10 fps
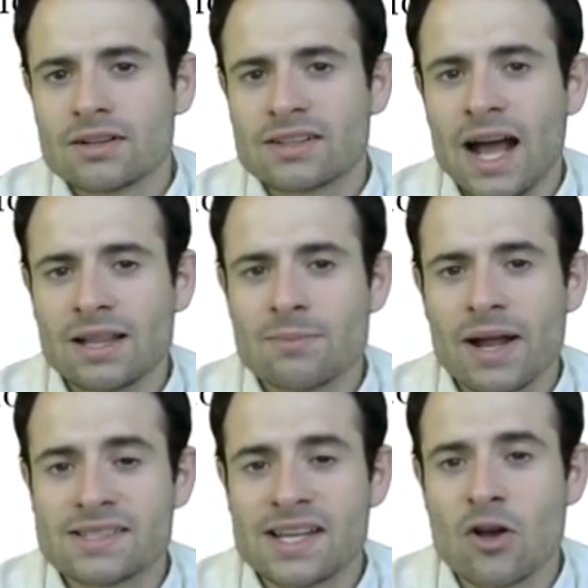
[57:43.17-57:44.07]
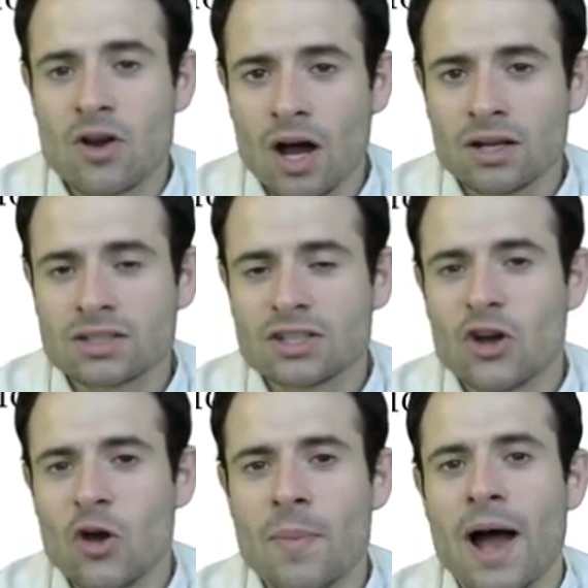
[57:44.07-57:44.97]
that might say a lot
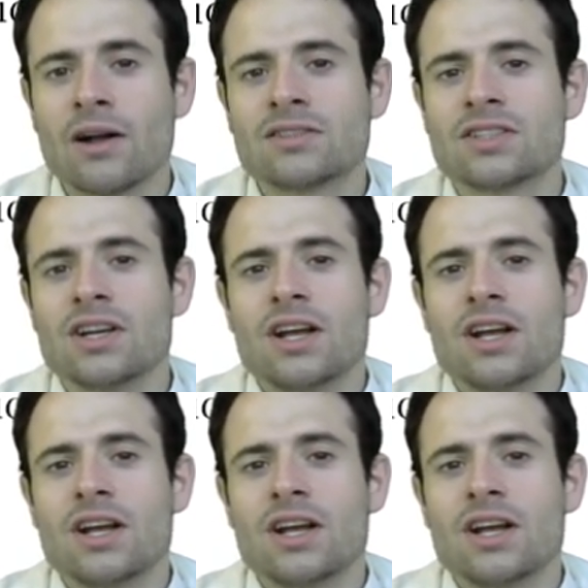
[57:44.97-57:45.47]
about